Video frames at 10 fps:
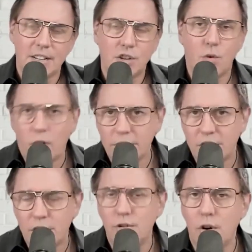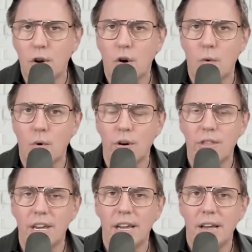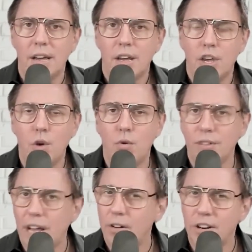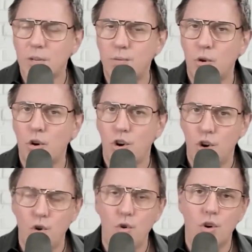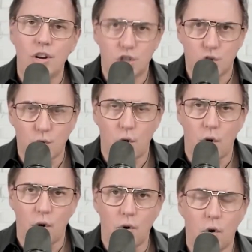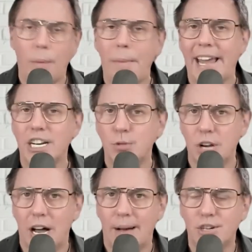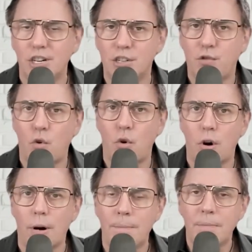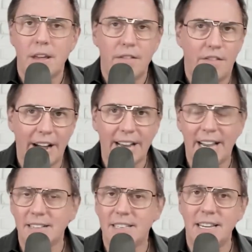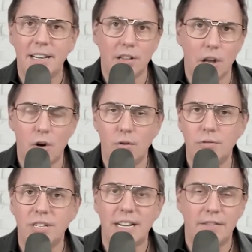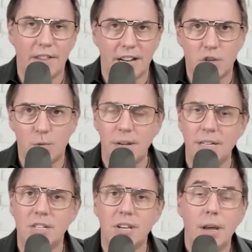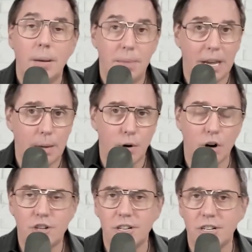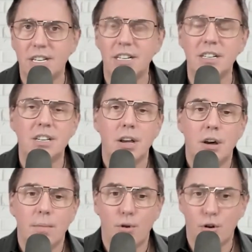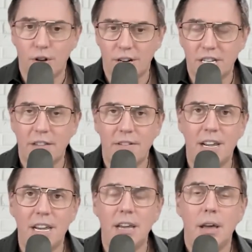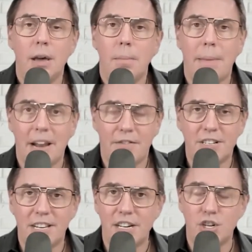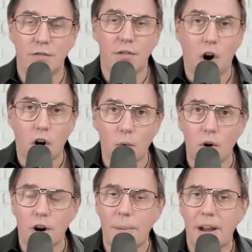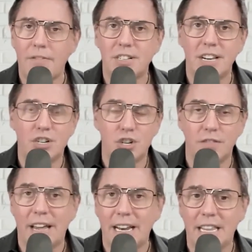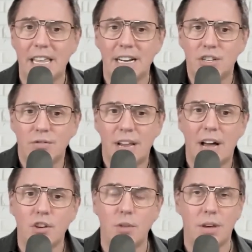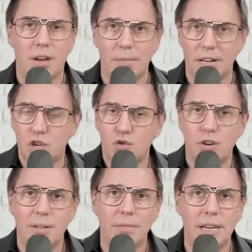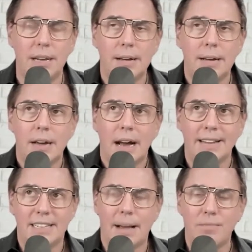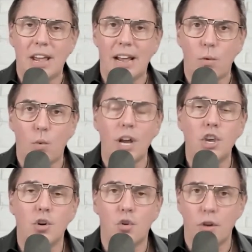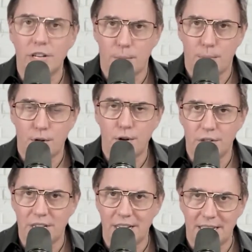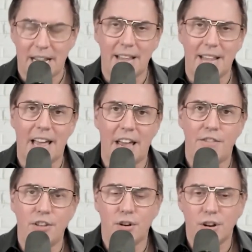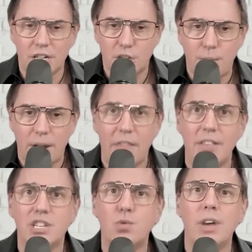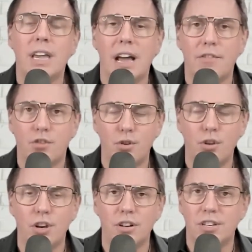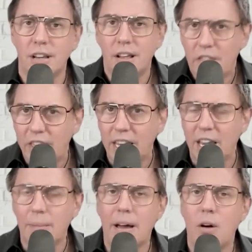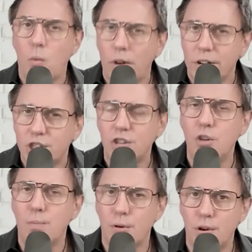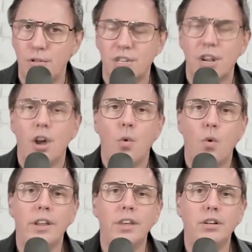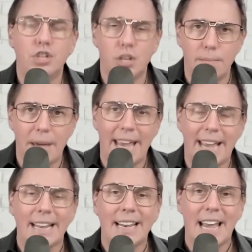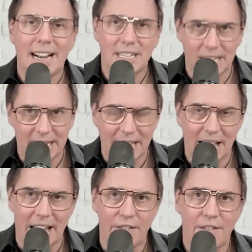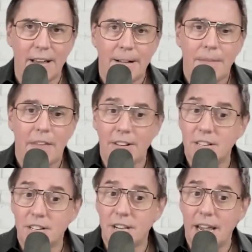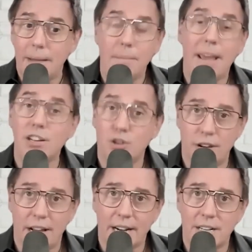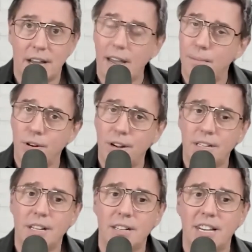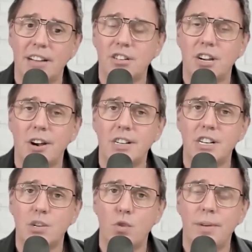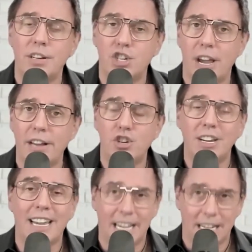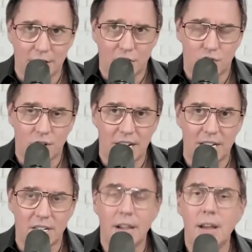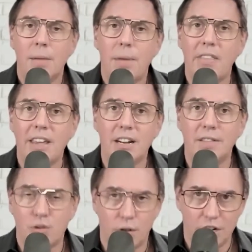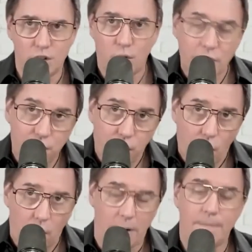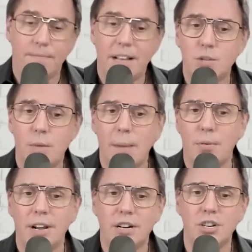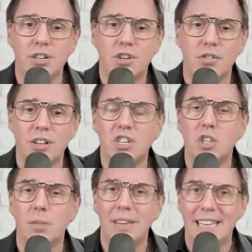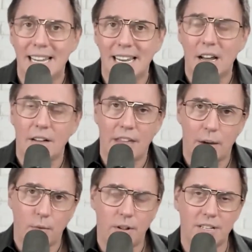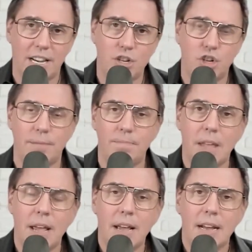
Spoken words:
So once you know you're worthy, you will now explore new control or management options for financing, loans, investments, big purchases, productivity, manifestation of artwork, manifestation of anything. So now you become extremely adept at what you're going to produce in daily life. And you're going to spend this week after New Year's thinking about what should you produce, what you should make next in life. And this is a major next. I'm predicting the Sagittarius will be changing industries by the end of 2024. That's my prediction. So this is the beginning of that realization.